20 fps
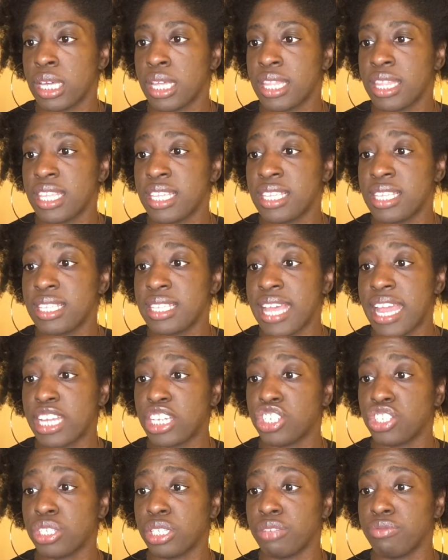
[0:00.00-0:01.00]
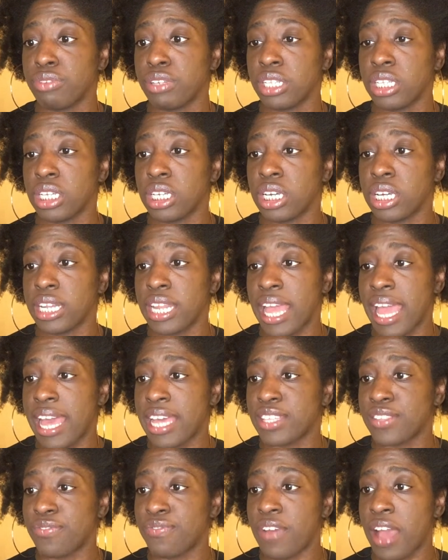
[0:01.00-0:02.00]
This is actually really good. It
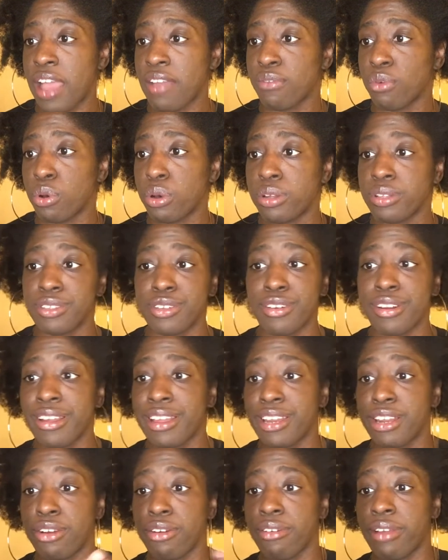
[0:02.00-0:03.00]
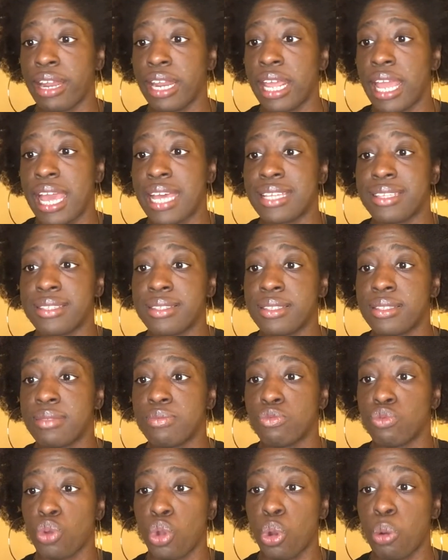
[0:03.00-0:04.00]
has 5 oils on it. It already has
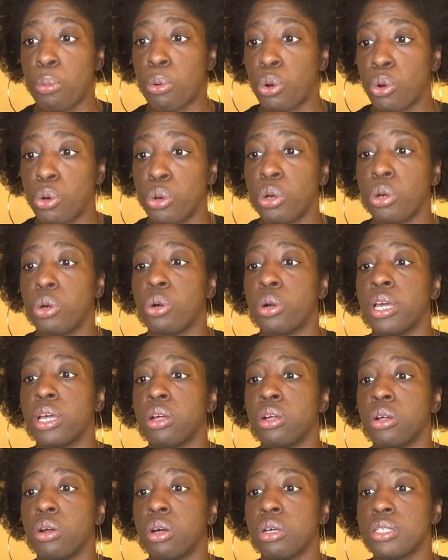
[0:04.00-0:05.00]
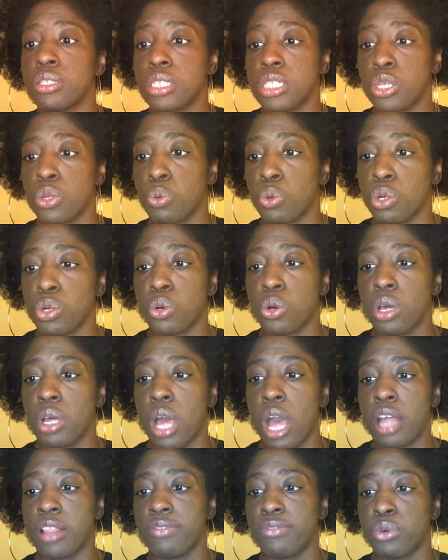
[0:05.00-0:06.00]
jojoba oil, cedarwood oil,
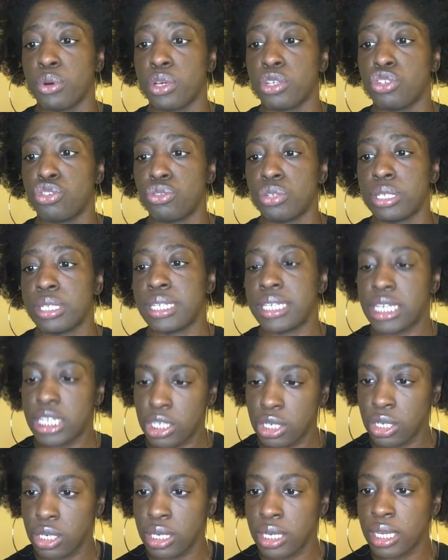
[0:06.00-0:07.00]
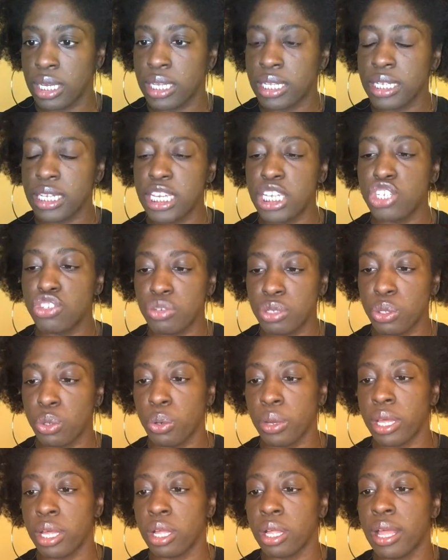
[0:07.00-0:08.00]
olive oil, tea tree
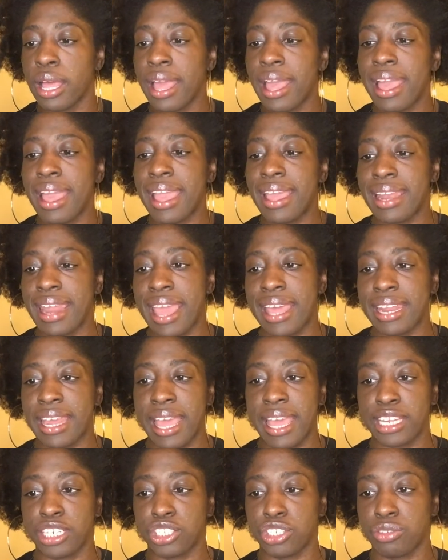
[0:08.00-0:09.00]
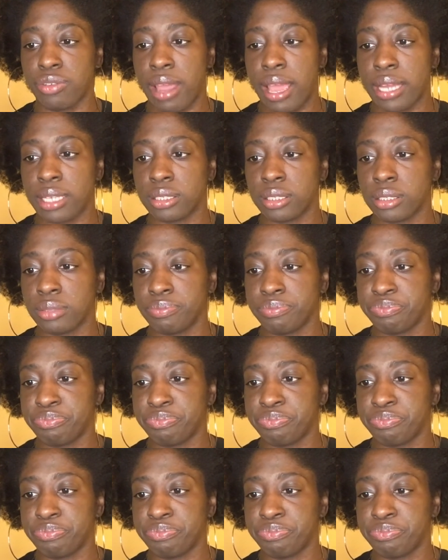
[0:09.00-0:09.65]
oil, and henna extract.